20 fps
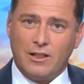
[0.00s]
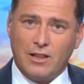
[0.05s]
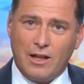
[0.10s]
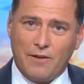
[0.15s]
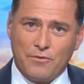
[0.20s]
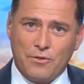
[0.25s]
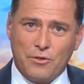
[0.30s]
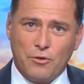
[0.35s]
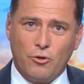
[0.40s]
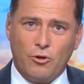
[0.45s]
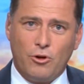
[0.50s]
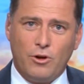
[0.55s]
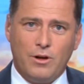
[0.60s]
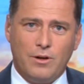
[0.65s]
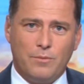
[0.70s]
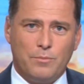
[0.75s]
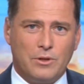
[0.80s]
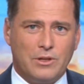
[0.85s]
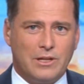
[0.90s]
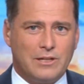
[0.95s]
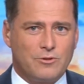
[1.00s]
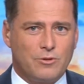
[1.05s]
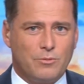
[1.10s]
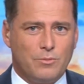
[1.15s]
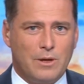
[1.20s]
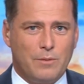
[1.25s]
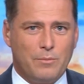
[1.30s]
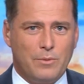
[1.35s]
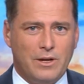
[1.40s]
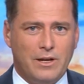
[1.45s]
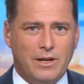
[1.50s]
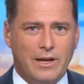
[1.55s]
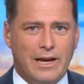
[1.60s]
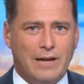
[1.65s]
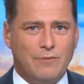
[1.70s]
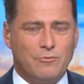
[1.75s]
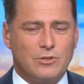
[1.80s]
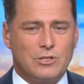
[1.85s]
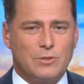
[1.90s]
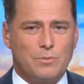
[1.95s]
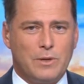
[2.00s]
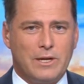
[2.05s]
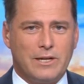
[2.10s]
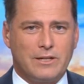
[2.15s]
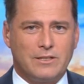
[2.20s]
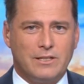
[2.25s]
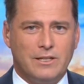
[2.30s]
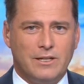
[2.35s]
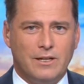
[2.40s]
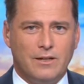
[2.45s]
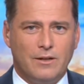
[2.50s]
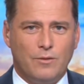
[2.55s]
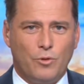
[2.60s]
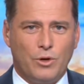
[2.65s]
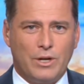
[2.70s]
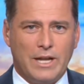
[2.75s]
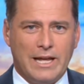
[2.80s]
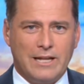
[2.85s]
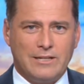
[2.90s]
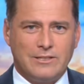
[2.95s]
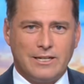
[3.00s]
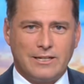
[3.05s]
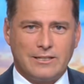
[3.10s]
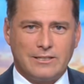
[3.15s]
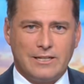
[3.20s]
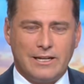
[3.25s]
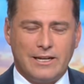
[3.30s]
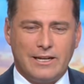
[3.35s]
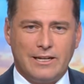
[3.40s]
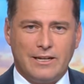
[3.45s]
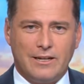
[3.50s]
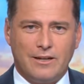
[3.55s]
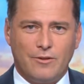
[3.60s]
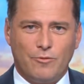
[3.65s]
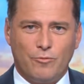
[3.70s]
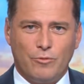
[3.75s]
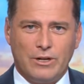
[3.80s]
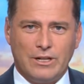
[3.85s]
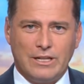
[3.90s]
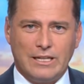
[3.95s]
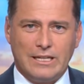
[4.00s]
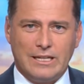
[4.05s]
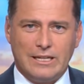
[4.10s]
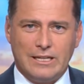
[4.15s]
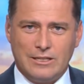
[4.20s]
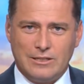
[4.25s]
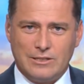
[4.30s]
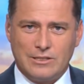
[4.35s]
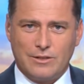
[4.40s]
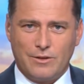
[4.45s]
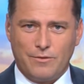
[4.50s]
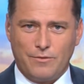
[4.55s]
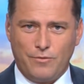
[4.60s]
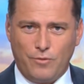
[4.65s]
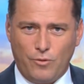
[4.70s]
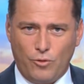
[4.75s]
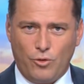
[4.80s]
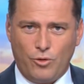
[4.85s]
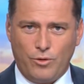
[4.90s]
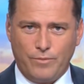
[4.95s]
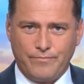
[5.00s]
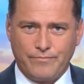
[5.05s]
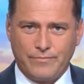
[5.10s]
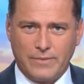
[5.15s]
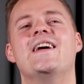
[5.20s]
I love Thor, but let's remember and respect what Anzac Day really is for.